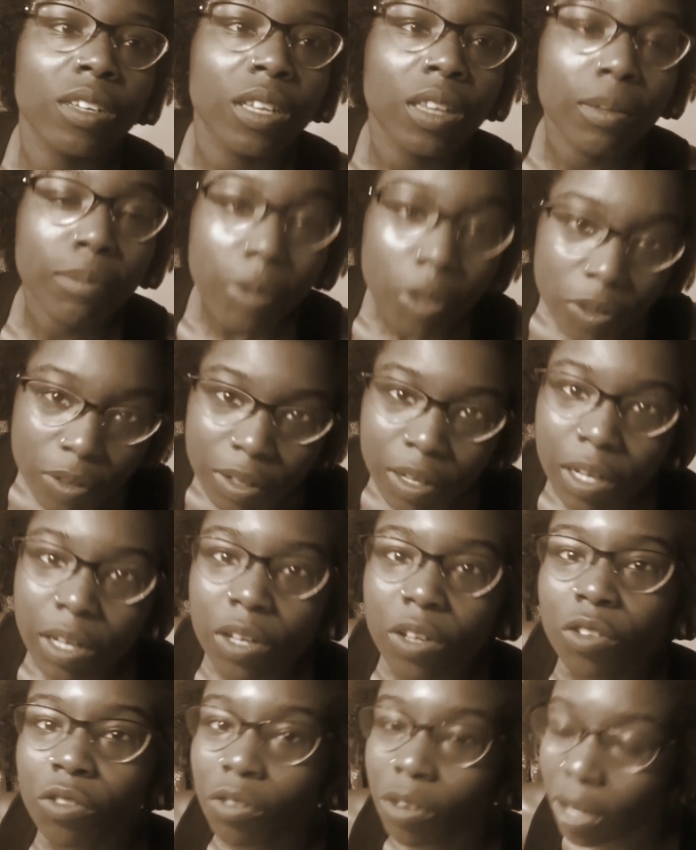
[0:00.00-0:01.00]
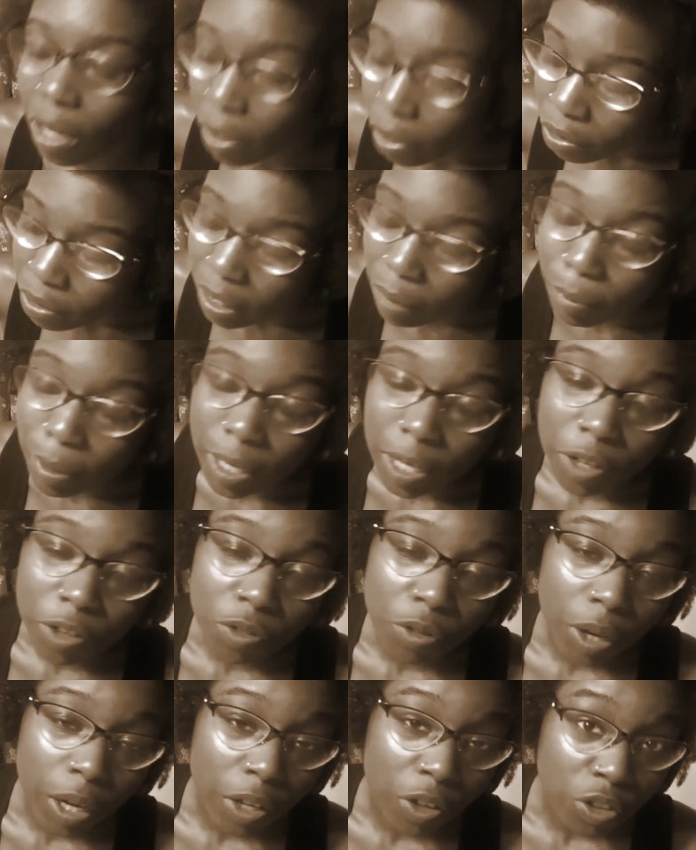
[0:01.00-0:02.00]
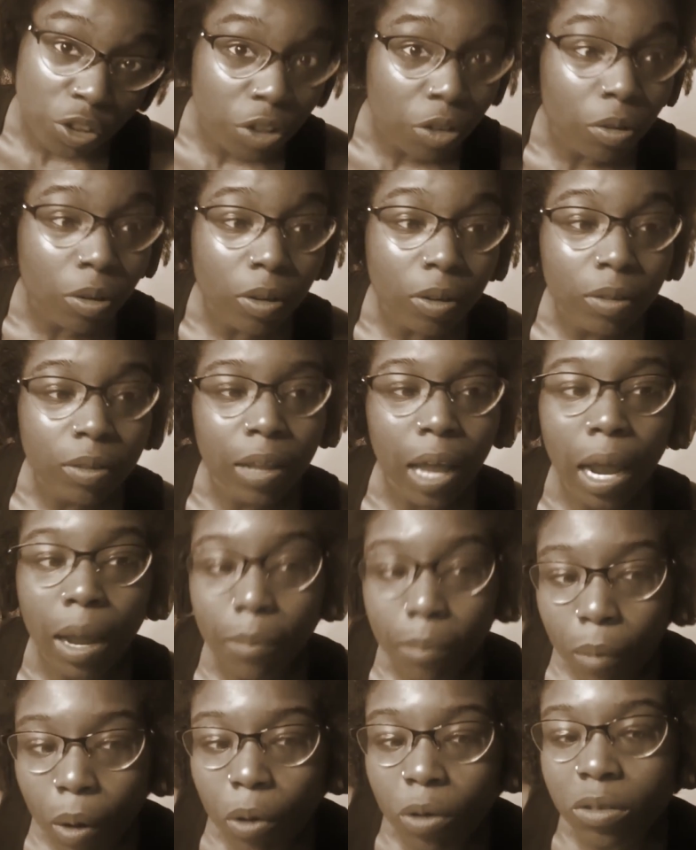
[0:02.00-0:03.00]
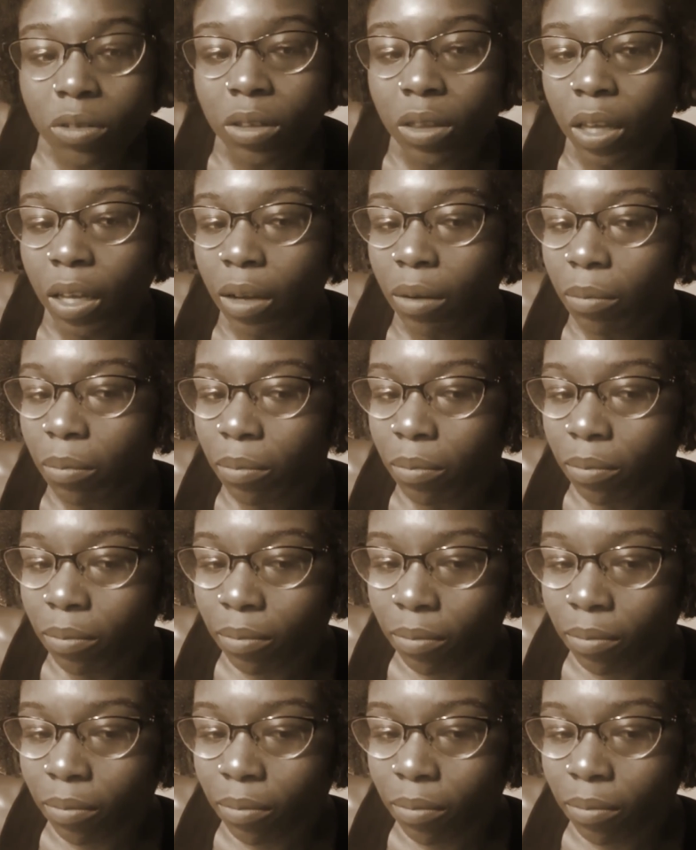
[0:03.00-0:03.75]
the music industry, entertainment industry in general, like, most of them